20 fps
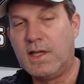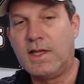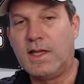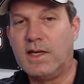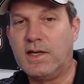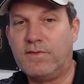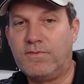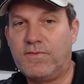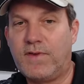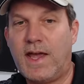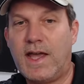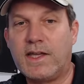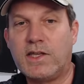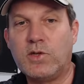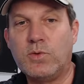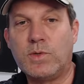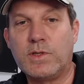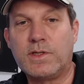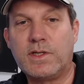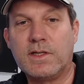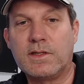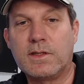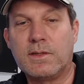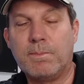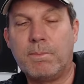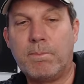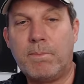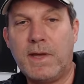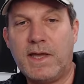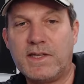And in fact, you would get the
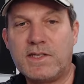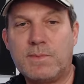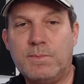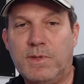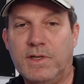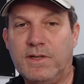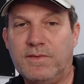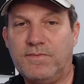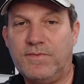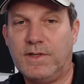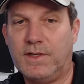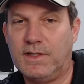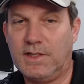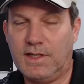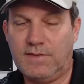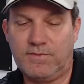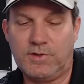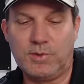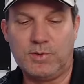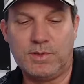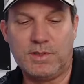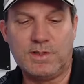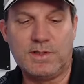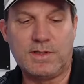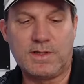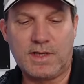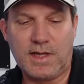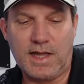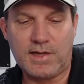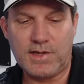best benefit if you did
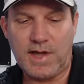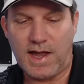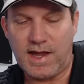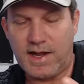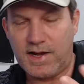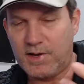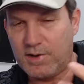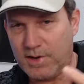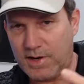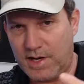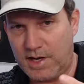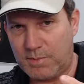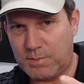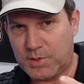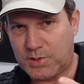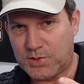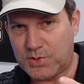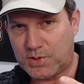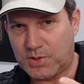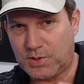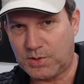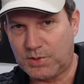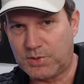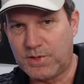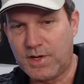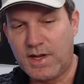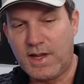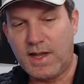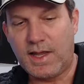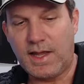a higher amp controller